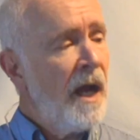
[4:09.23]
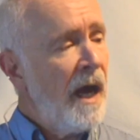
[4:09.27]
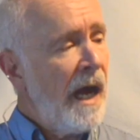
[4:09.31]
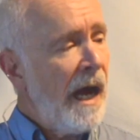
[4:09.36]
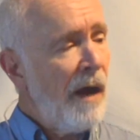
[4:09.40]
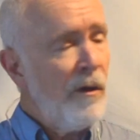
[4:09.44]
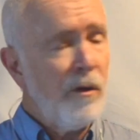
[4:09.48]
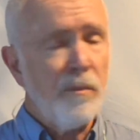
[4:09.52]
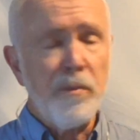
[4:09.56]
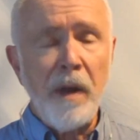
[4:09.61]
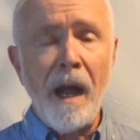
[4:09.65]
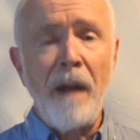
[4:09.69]
I
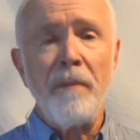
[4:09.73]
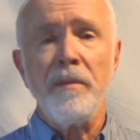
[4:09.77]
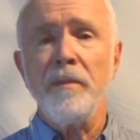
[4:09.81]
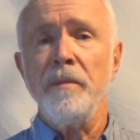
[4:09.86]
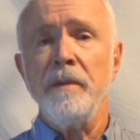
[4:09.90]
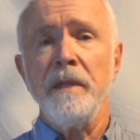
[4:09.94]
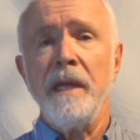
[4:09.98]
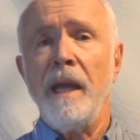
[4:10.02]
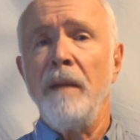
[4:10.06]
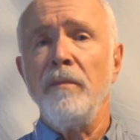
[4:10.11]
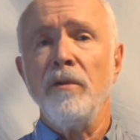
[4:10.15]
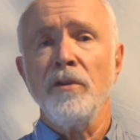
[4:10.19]
would
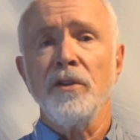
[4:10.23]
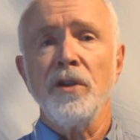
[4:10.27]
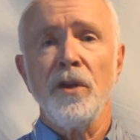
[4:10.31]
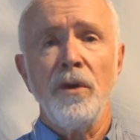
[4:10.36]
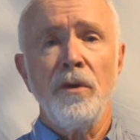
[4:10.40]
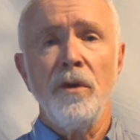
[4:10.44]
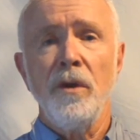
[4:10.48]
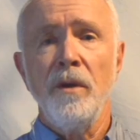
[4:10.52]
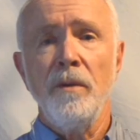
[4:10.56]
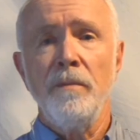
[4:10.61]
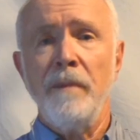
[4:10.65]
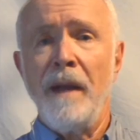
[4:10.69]
probably be able
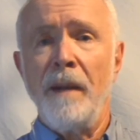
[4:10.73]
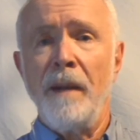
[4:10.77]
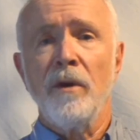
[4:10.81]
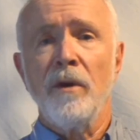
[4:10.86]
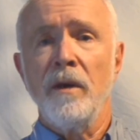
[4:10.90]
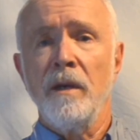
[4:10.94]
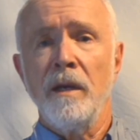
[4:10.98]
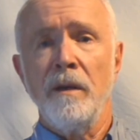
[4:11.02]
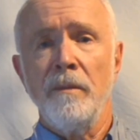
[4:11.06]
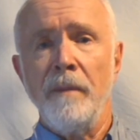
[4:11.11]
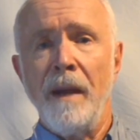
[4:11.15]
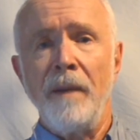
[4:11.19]
to
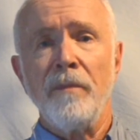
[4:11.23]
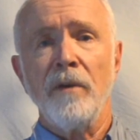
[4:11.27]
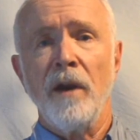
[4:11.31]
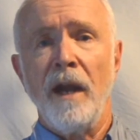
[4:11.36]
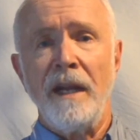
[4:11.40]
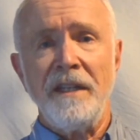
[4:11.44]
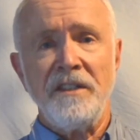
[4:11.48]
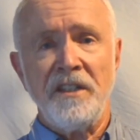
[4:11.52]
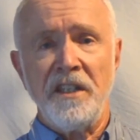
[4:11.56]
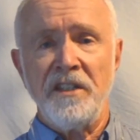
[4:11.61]
memorize